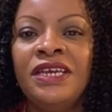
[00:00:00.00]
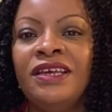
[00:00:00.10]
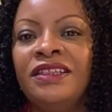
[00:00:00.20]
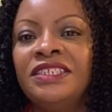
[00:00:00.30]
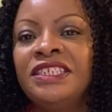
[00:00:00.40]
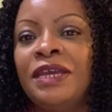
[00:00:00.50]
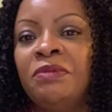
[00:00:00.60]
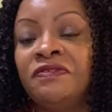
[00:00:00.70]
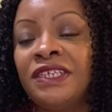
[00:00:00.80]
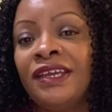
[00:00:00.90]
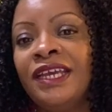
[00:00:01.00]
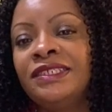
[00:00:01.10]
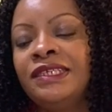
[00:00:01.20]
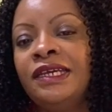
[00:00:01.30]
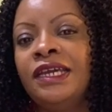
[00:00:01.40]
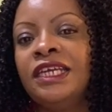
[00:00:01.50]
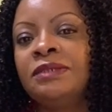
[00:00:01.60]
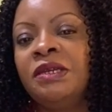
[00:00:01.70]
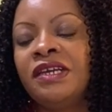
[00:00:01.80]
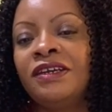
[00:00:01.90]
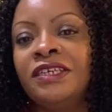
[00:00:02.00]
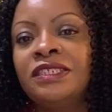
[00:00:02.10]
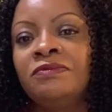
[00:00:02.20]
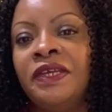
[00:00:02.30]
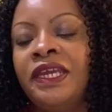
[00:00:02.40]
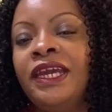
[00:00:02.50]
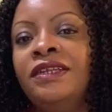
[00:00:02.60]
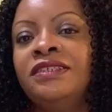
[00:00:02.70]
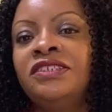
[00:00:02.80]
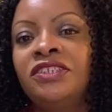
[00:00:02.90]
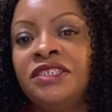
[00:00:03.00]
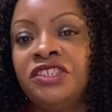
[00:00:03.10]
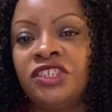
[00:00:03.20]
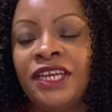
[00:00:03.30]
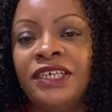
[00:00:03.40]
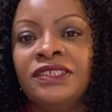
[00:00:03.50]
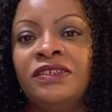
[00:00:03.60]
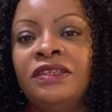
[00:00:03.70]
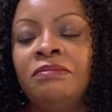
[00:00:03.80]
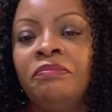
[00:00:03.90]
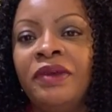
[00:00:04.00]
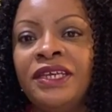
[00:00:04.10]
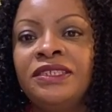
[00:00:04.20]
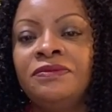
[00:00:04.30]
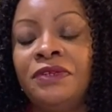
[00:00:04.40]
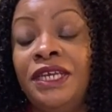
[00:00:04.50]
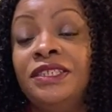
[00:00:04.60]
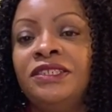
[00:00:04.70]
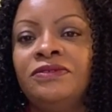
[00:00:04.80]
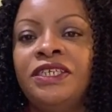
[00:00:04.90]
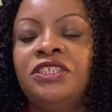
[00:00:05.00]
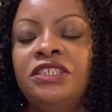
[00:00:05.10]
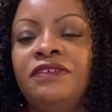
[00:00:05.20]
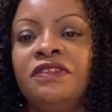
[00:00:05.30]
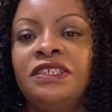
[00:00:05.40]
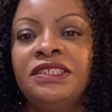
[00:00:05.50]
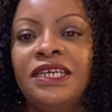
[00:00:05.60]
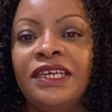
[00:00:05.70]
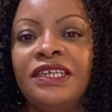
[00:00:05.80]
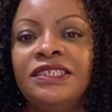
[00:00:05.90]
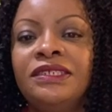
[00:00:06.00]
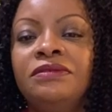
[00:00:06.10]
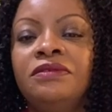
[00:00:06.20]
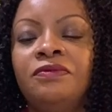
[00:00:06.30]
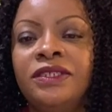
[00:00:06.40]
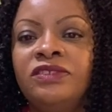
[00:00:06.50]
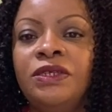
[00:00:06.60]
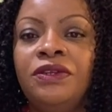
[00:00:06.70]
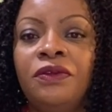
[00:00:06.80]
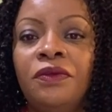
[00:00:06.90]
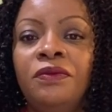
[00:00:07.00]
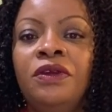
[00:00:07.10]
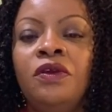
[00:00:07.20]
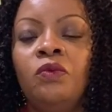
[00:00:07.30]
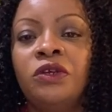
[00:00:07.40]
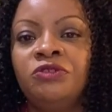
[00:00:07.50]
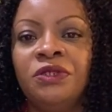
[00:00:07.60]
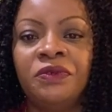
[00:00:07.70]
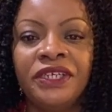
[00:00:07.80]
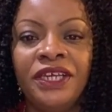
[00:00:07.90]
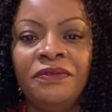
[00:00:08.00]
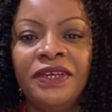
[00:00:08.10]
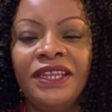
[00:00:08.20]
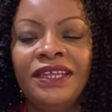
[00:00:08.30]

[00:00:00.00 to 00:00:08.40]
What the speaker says: the type of target? It's because we can strategize on the best ways to achieve these targets once we know what we're working with.